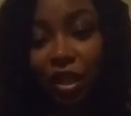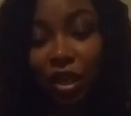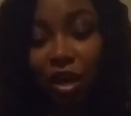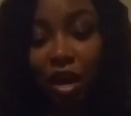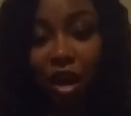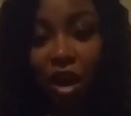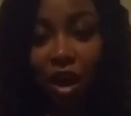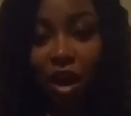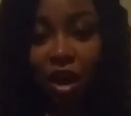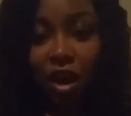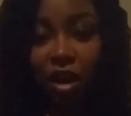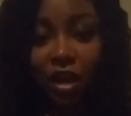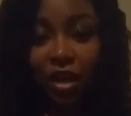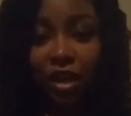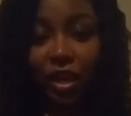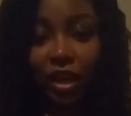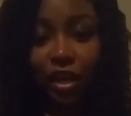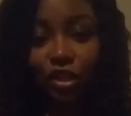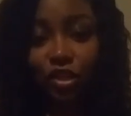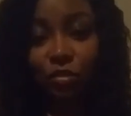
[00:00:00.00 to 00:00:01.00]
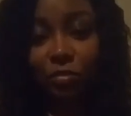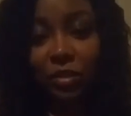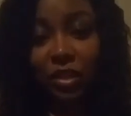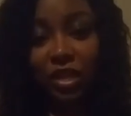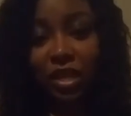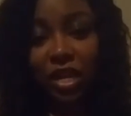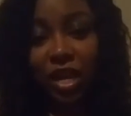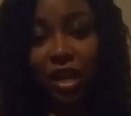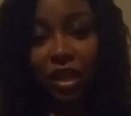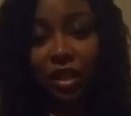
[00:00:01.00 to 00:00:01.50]
Catch me
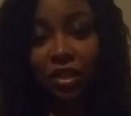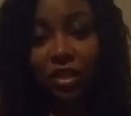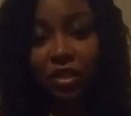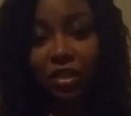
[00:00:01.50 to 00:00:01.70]
next.